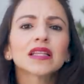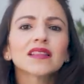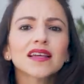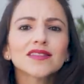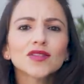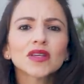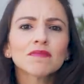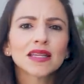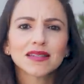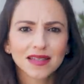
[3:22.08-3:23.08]
But unless you
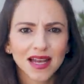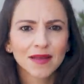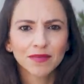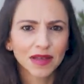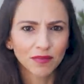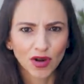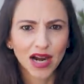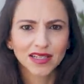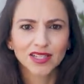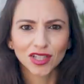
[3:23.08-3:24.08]
commit time and
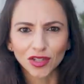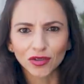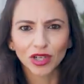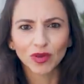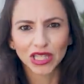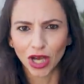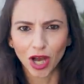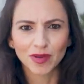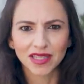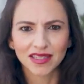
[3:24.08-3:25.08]
practice to learning what the
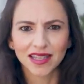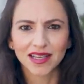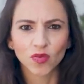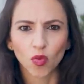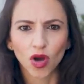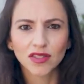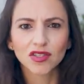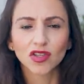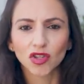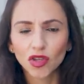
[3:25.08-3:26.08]
opposite sex
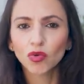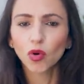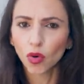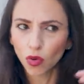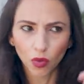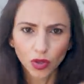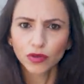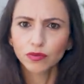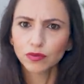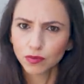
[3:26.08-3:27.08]
wants, you
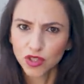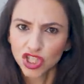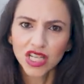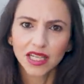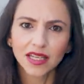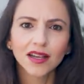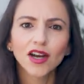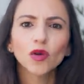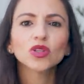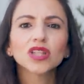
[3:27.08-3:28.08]
or she
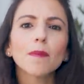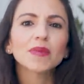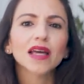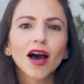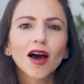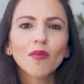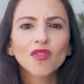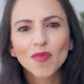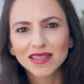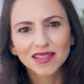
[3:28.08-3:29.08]
will not
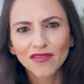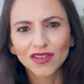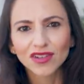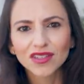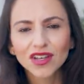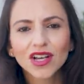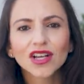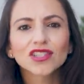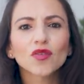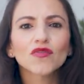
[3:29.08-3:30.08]
become the best lovers.
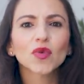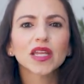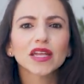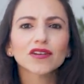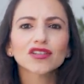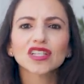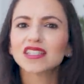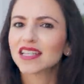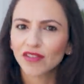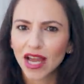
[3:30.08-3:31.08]
So if you hear
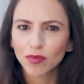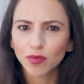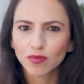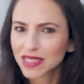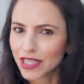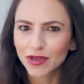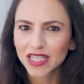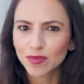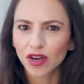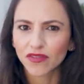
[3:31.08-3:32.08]
she's never had a
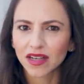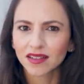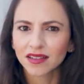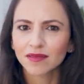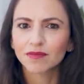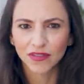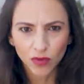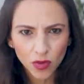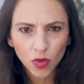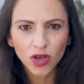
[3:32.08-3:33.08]
serious boyfriend, be
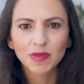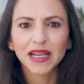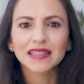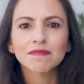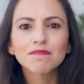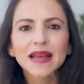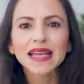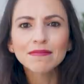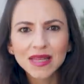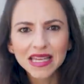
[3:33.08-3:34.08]
forewarned, because it
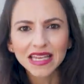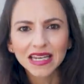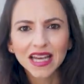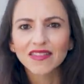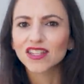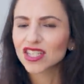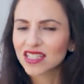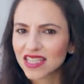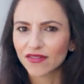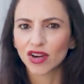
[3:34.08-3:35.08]
may mean that
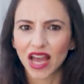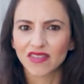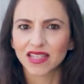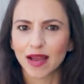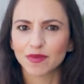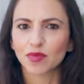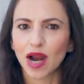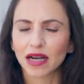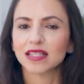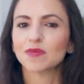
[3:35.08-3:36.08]
she's never had the time to
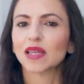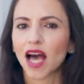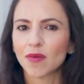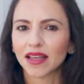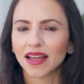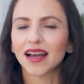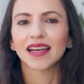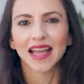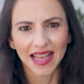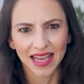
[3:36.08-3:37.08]
practice becoming
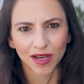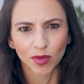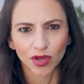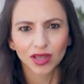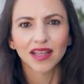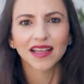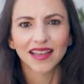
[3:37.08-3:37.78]
an animal